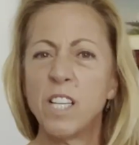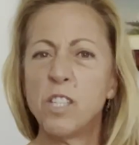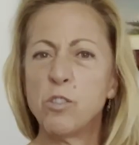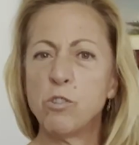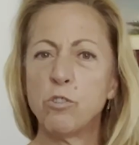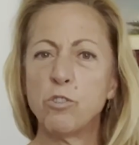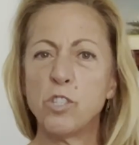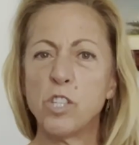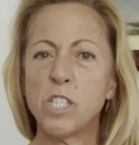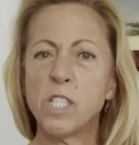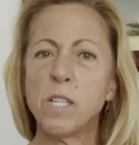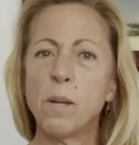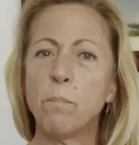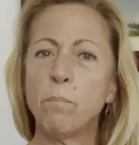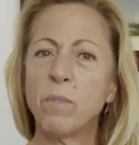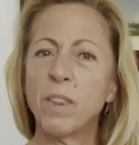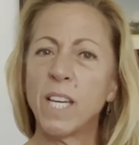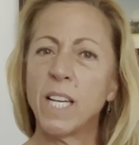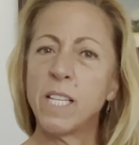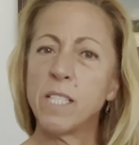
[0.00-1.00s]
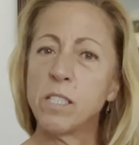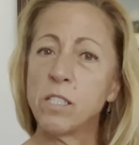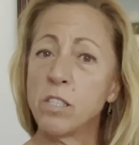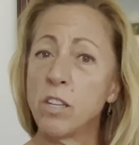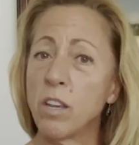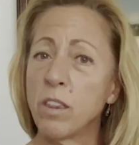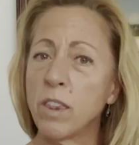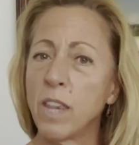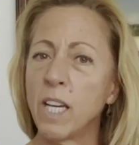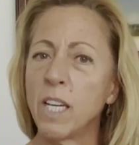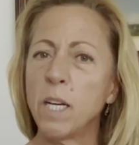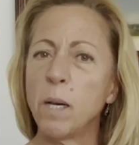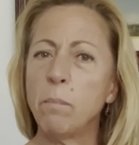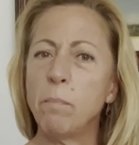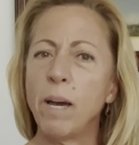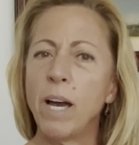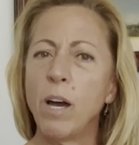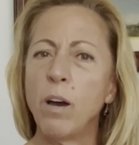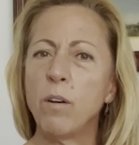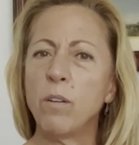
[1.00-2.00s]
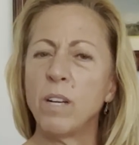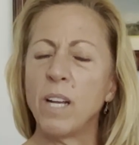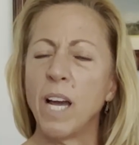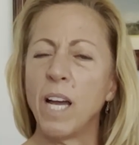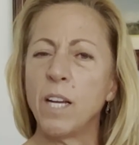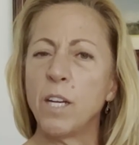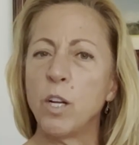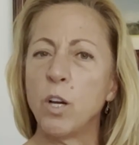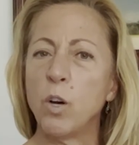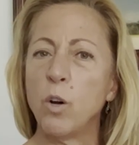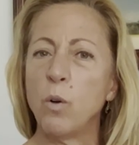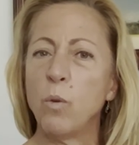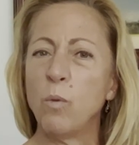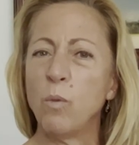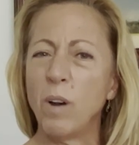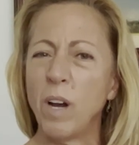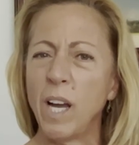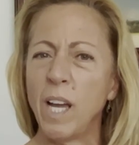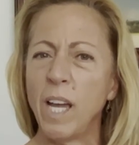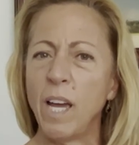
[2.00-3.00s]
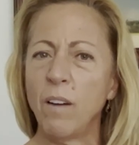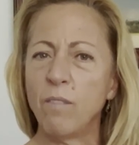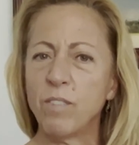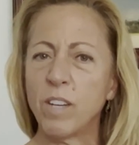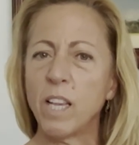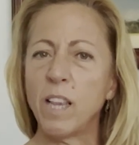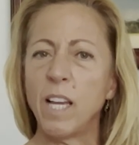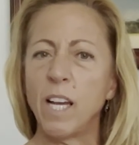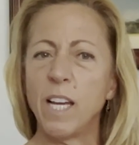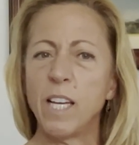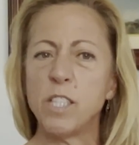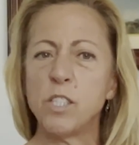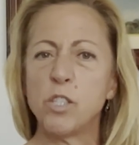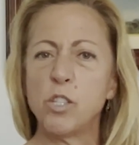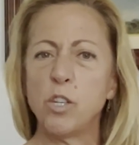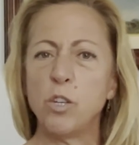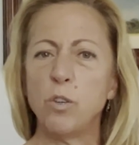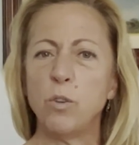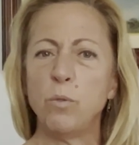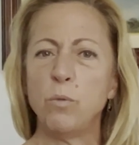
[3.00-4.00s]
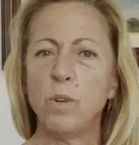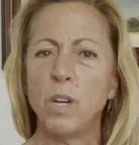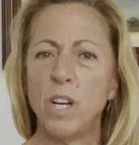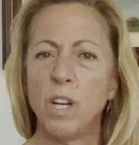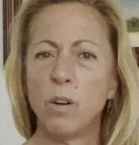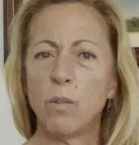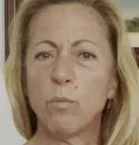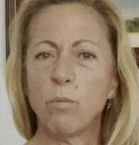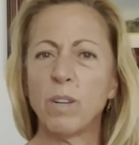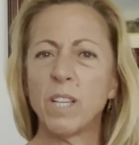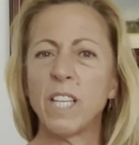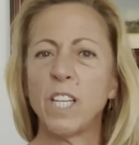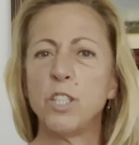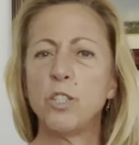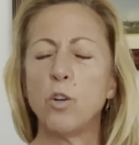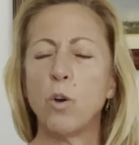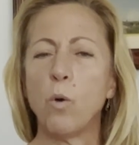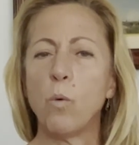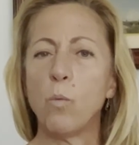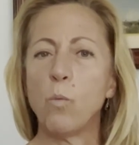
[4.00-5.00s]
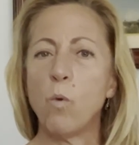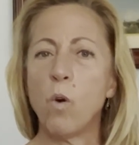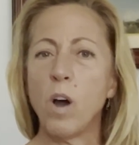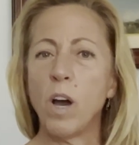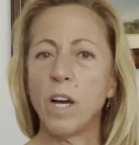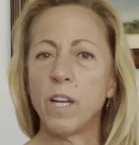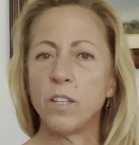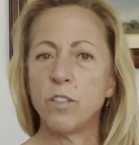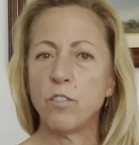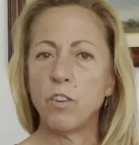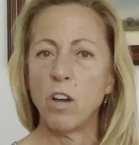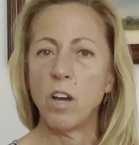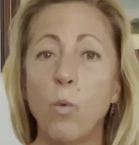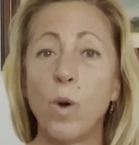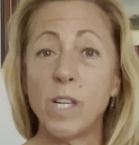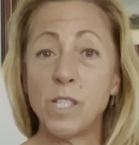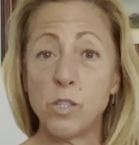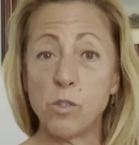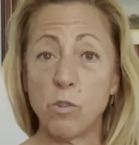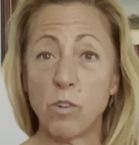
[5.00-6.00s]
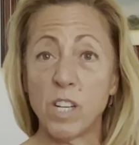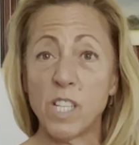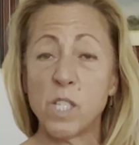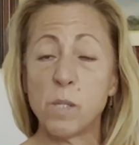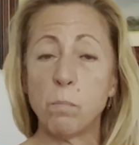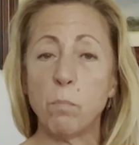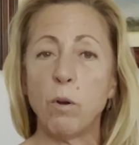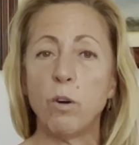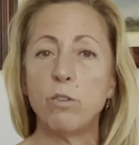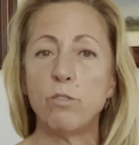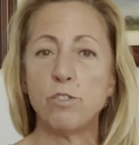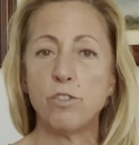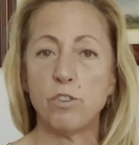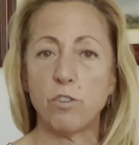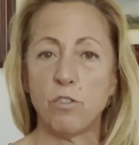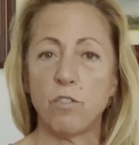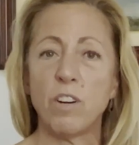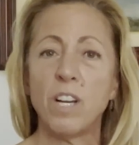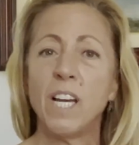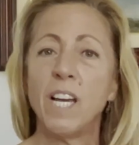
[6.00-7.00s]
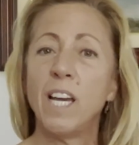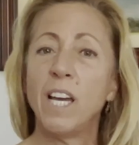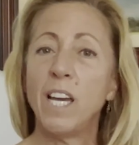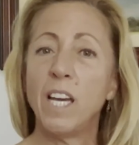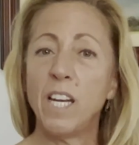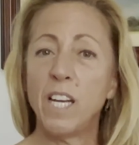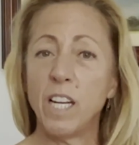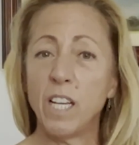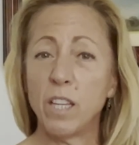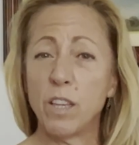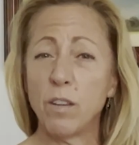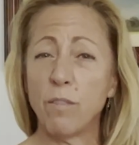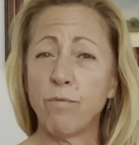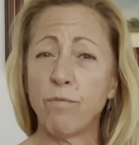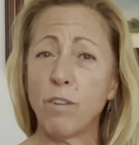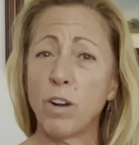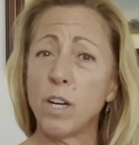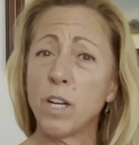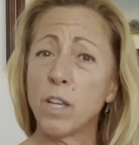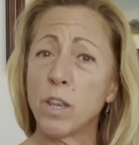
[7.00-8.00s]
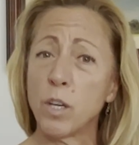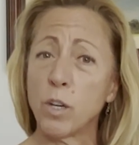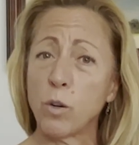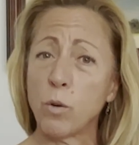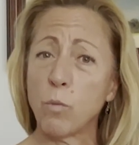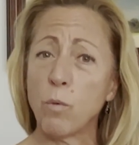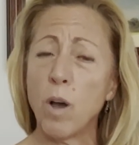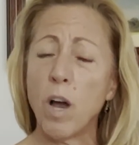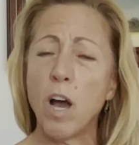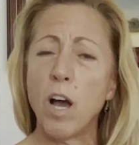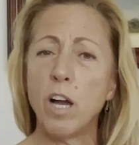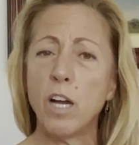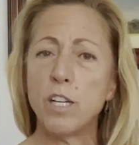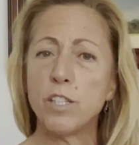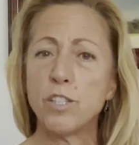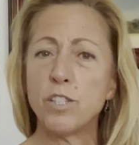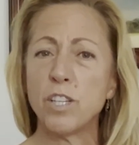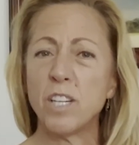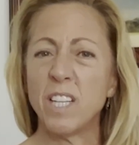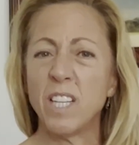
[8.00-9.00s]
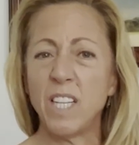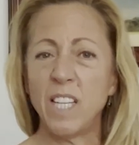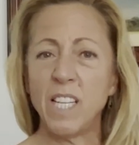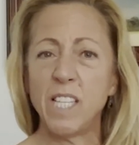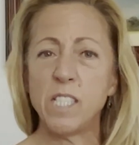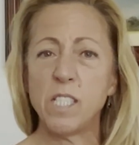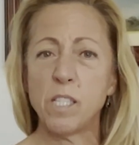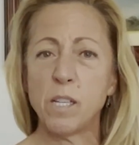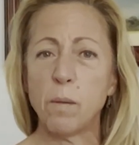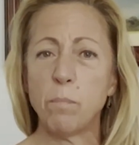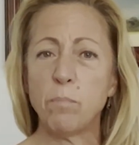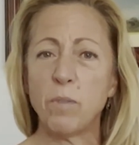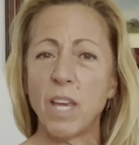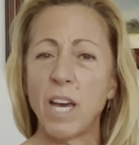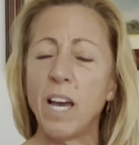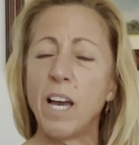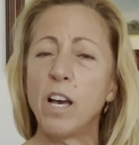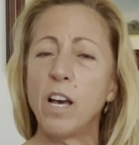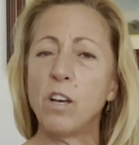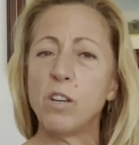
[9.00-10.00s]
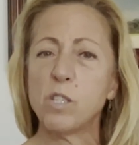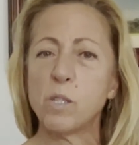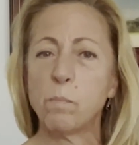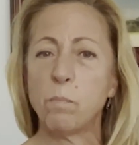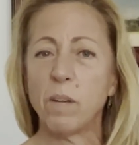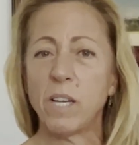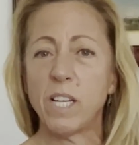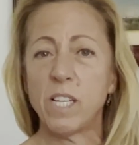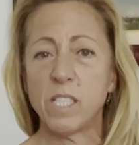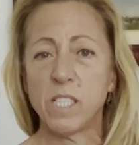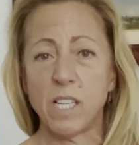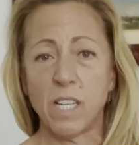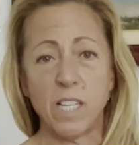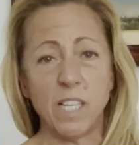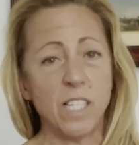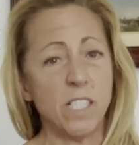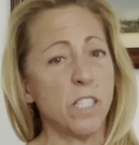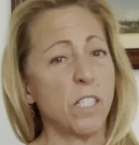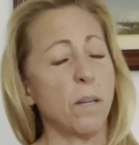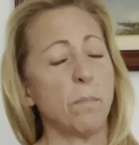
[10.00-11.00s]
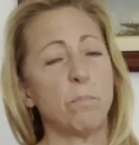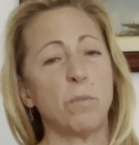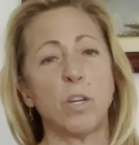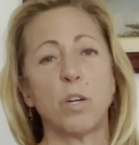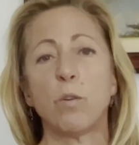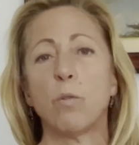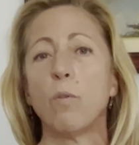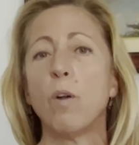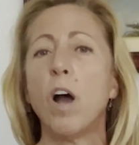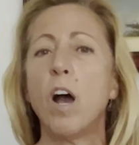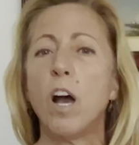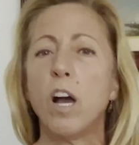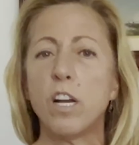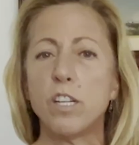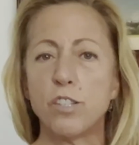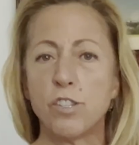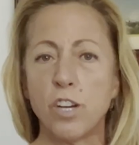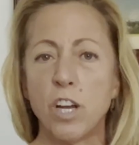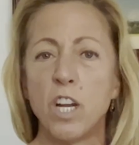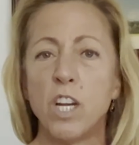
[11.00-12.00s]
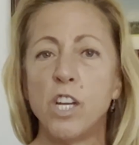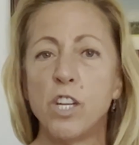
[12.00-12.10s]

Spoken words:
These are just some things to think about. I know I have clients who really don't want western exposure hitting the front of the garage. It heats up the house because it heats up the garage.